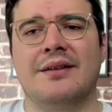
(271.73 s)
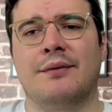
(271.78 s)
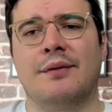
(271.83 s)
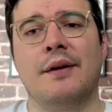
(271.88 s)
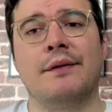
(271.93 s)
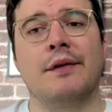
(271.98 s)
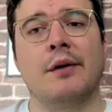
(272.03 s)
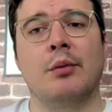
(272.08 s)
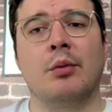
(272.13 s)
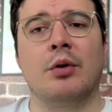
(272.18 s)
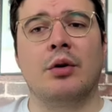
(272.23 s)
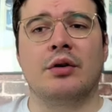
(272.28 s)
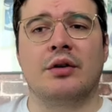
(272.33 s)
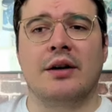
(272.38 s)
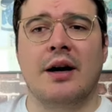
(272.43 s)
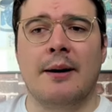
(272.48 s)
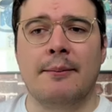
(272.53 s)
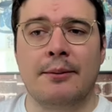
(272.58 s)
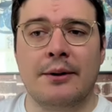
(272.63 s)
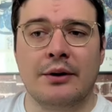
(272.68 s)
FIFA World
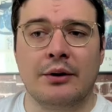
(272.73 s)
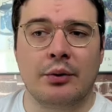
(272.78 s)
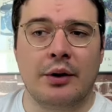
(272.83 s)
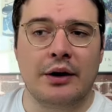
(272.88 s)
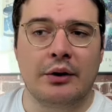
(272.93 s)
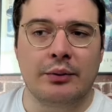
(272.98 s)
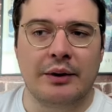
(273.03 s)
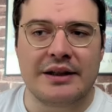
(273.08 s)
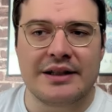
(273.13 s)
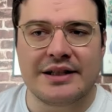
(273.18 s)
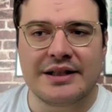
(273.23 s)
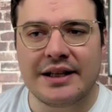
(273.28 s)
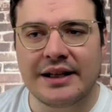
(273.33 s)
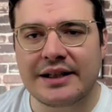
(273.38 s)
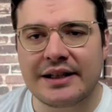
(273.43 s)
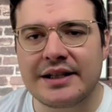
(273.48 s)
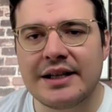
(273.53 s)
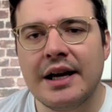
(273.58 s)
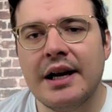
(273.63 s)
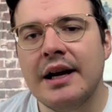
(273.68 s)
Cup in 2026,